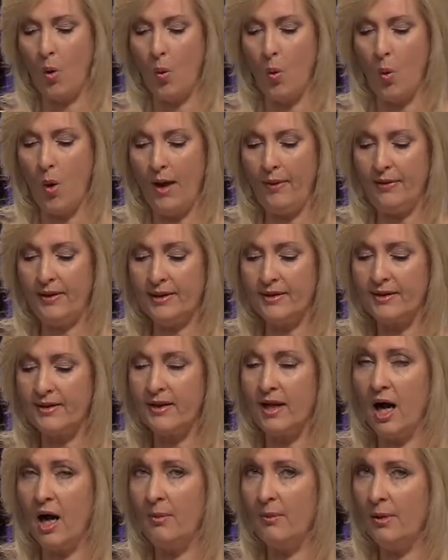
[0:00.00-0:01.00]
what the
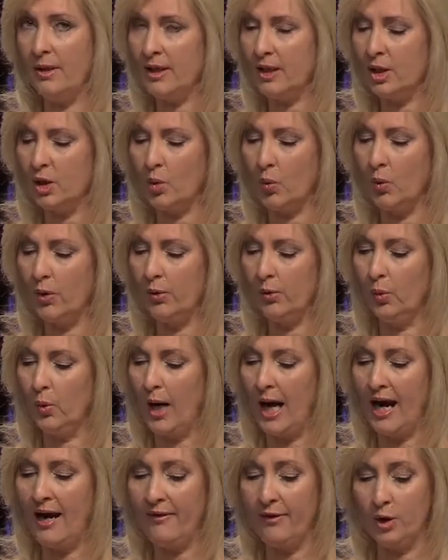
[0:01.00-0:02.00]
psalmist would
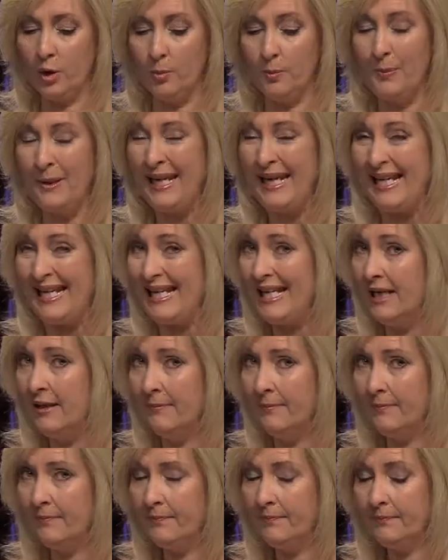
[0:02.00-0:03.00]
rather be
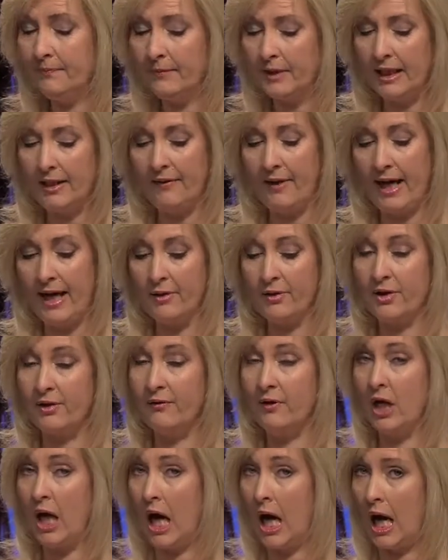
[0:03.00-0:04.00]
in the house
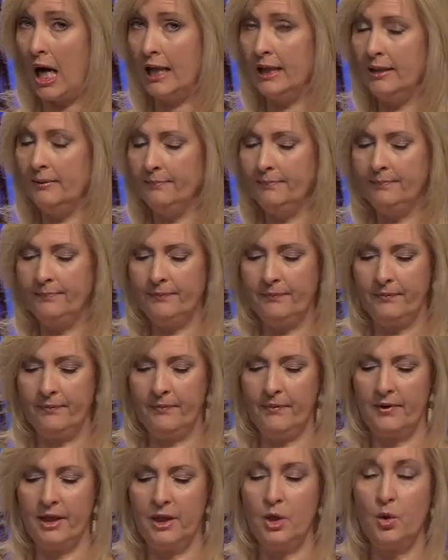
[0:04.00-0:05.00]
of God
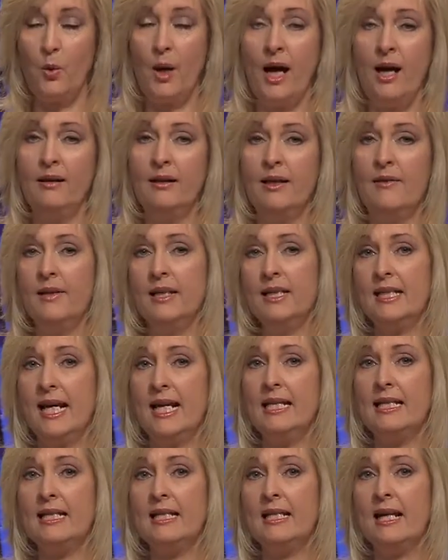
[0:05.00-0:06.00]
than dwell in the
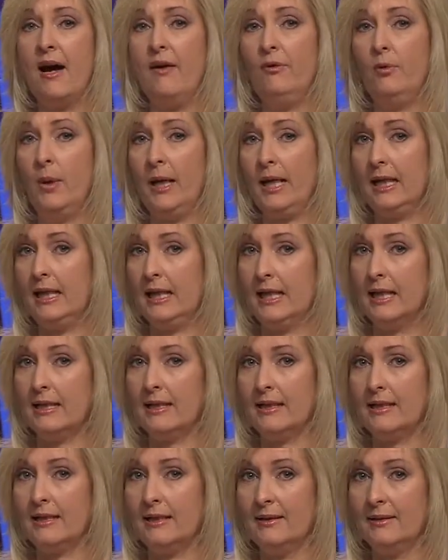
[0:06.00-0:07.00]
tents of wickedness.